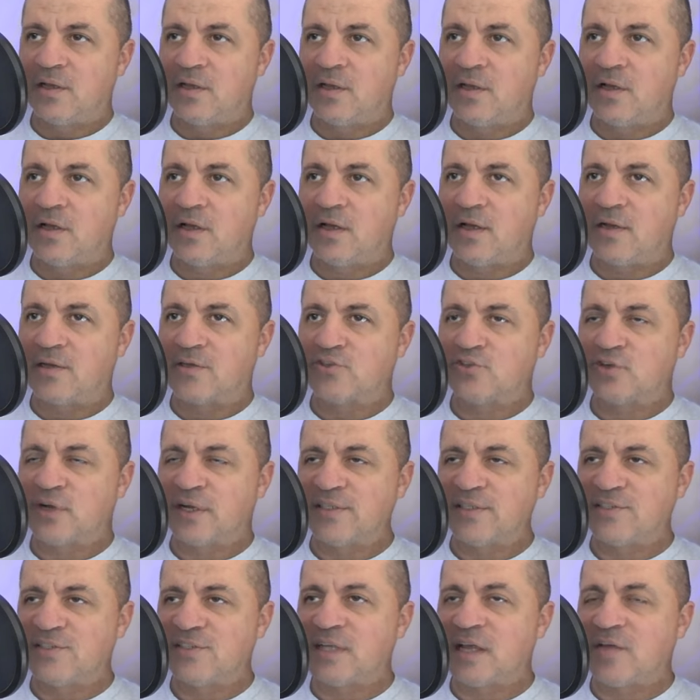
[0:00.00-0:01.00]
Uh,
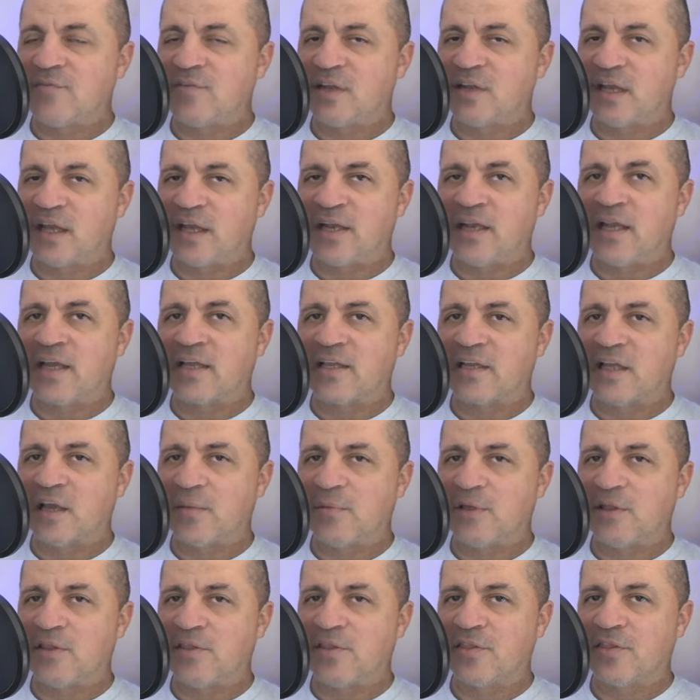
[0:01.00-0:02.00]
Trent Seven and Nick
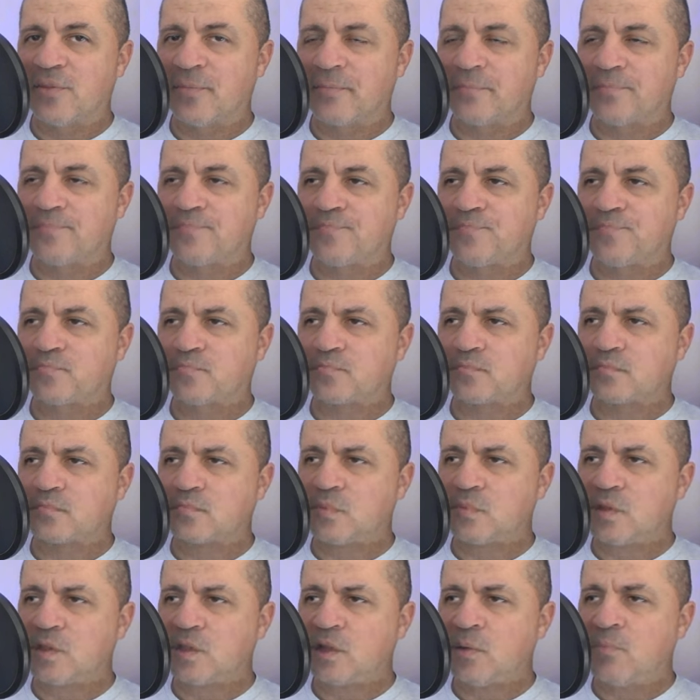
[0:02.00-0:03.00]
Nemeth
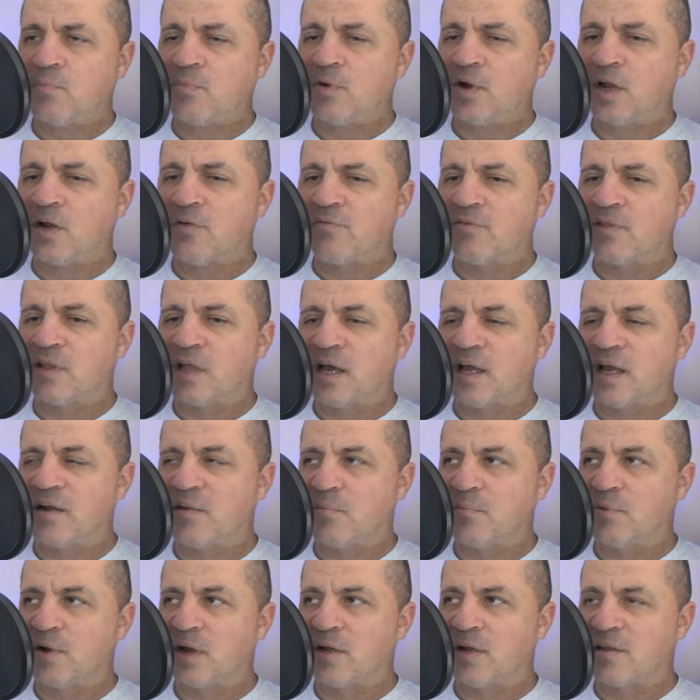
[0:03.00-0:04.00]
brought a lot
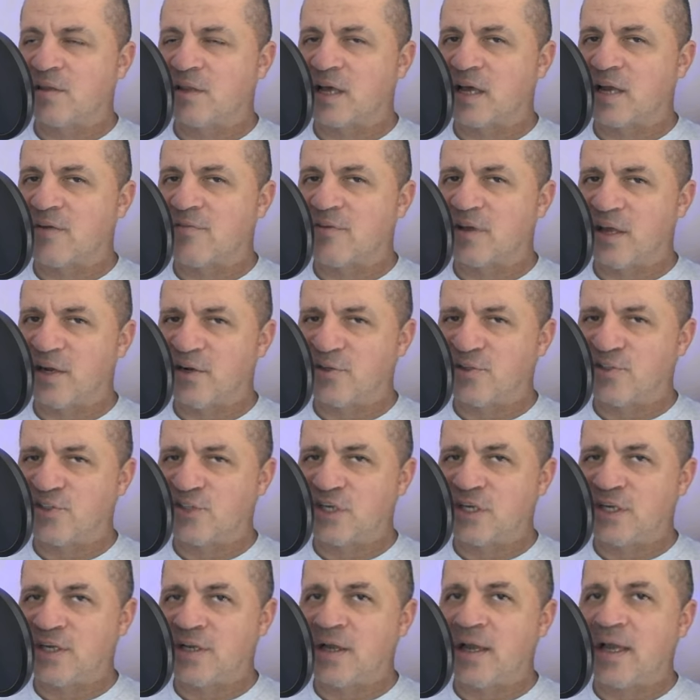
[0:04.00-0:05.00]
of, brought a lot of
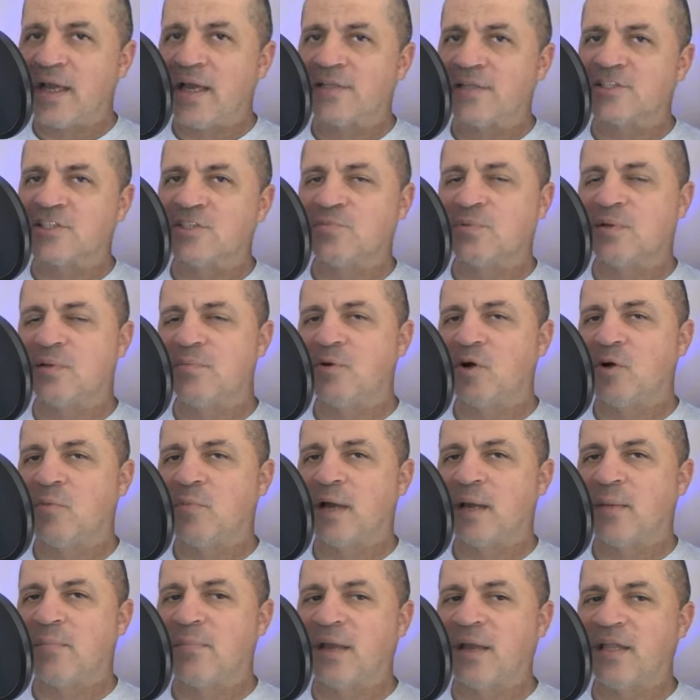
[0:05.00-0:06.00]
energy, and Speedball
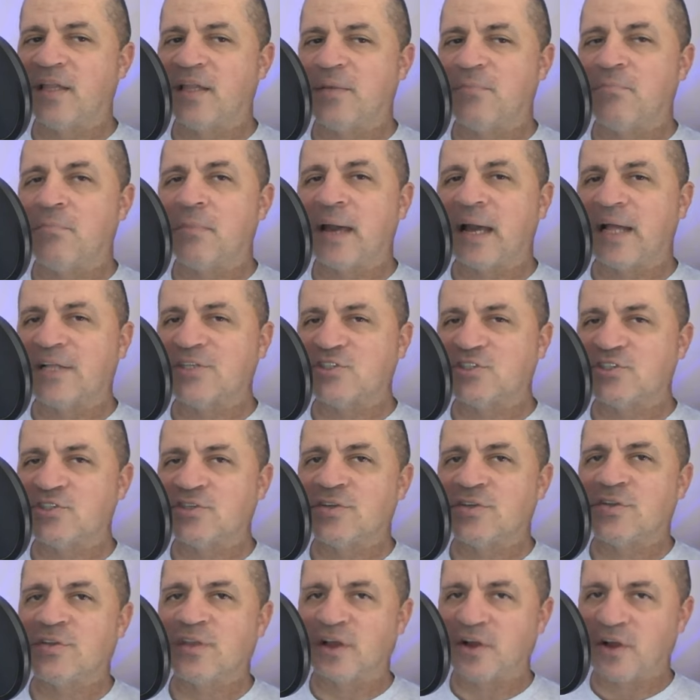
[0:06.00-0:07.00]
Mike Bailey
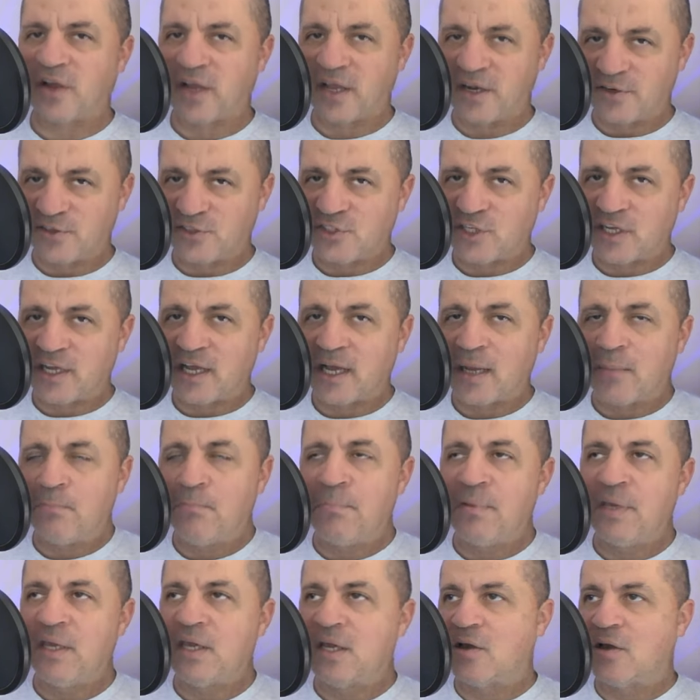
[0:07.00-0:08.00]
matched their energy. I'm
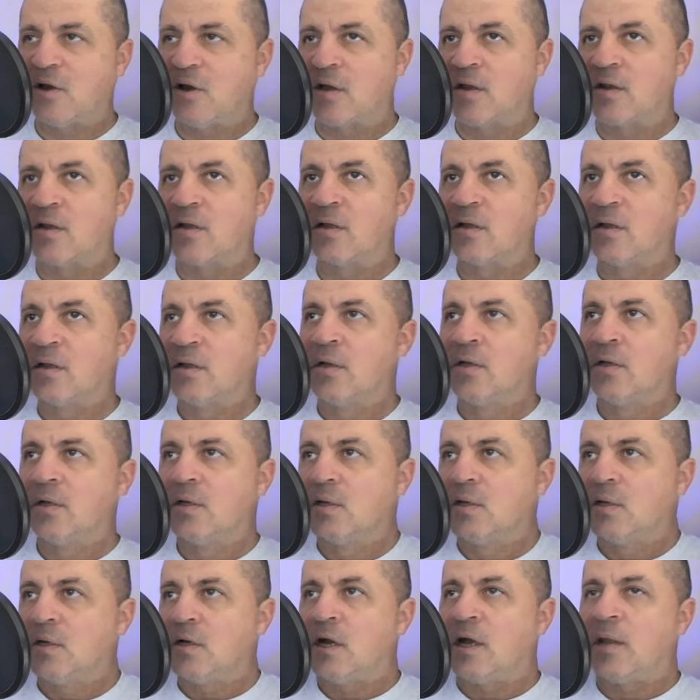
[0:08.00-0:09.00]
big on
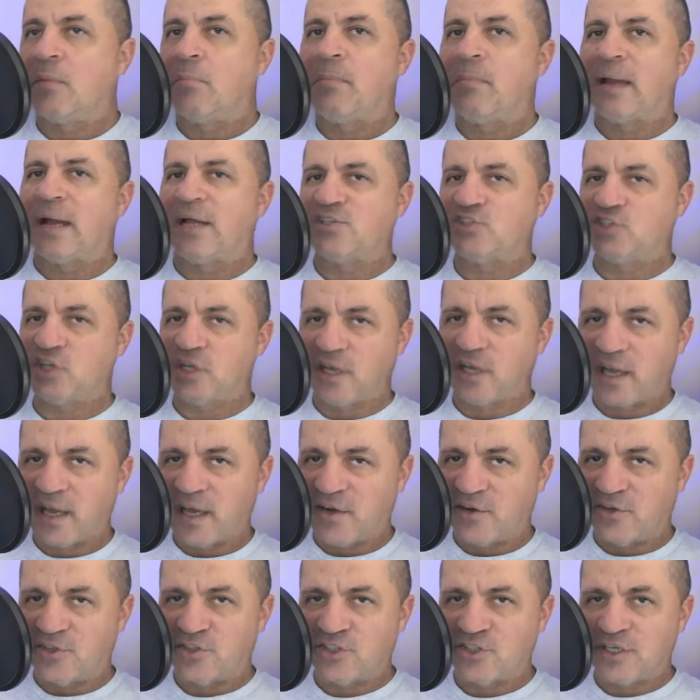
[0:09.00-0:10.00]
on matching
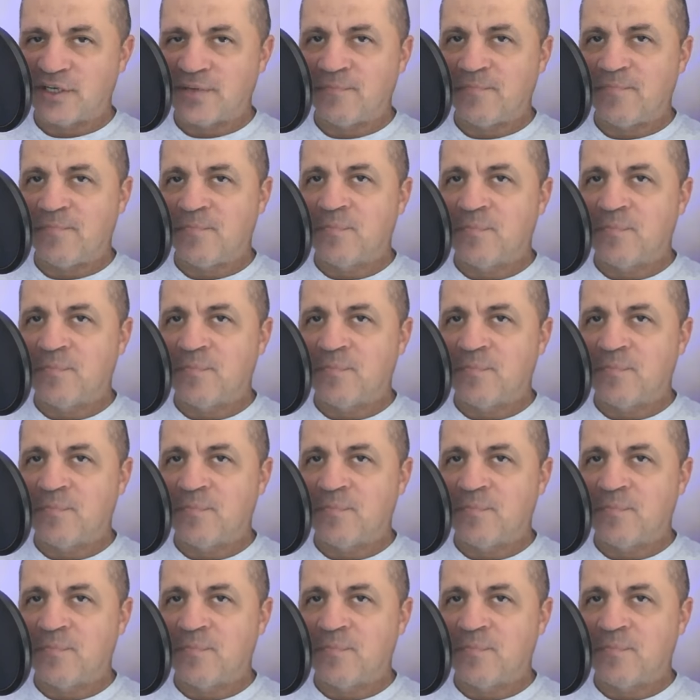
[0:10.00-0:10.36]
energy.